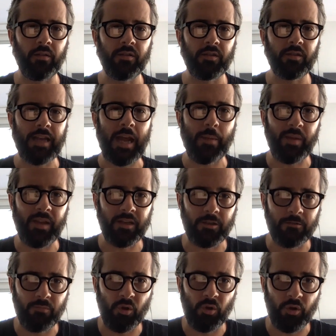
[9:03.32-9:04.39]
tapping into
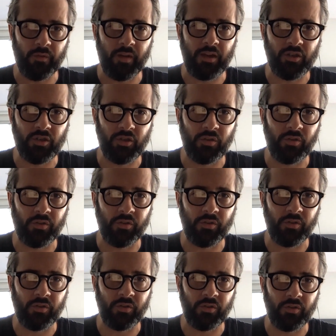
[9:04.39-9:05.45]
motivational
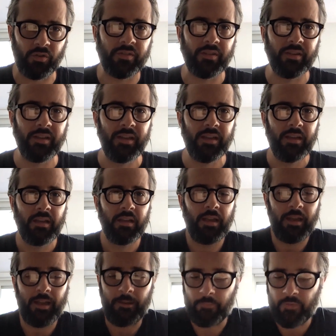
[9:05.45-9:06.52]
drivers.
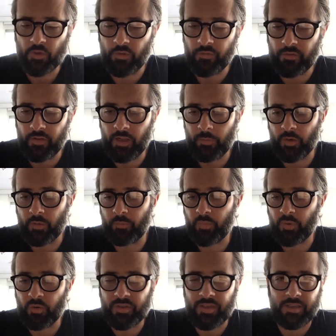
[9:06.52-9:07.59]
So we've developed a
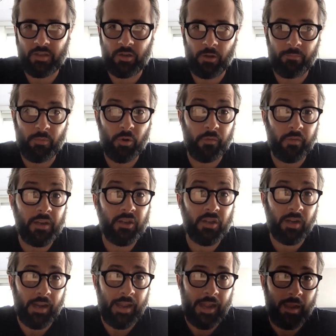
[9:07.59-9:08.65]
process called
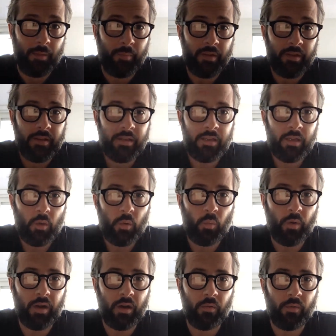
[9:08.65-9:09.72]
Motivation Lab,
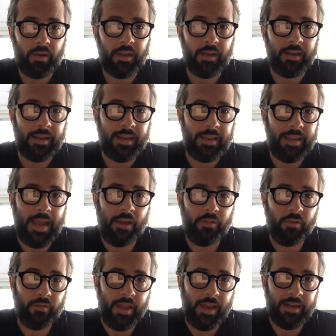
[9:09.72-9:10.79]
where we can
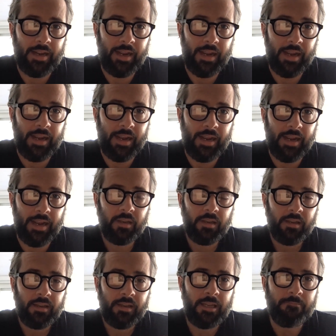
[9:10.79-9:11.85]
gather that kind of
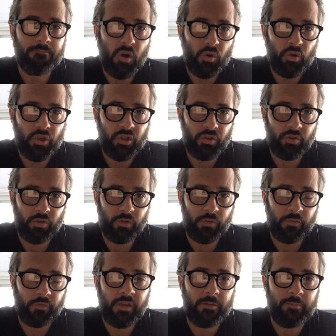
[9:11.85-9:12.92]
emotional
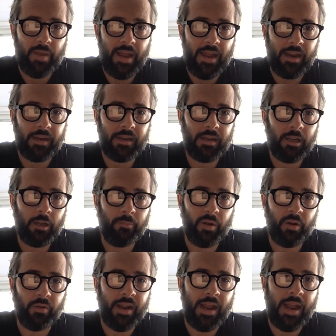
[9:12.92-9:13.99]
feedback
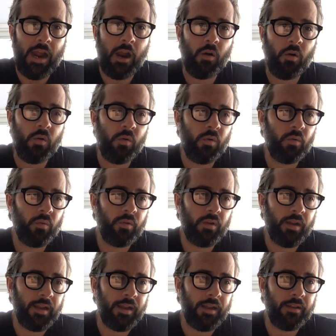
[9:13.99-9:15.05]
about how
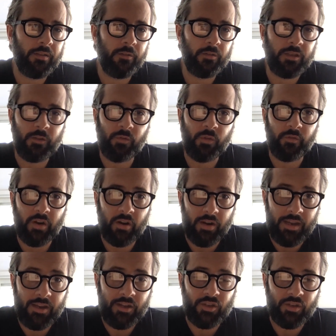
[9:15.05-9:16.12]
different
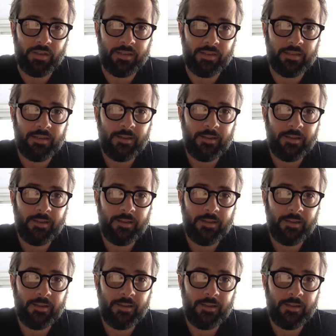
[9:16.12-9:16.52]
variations,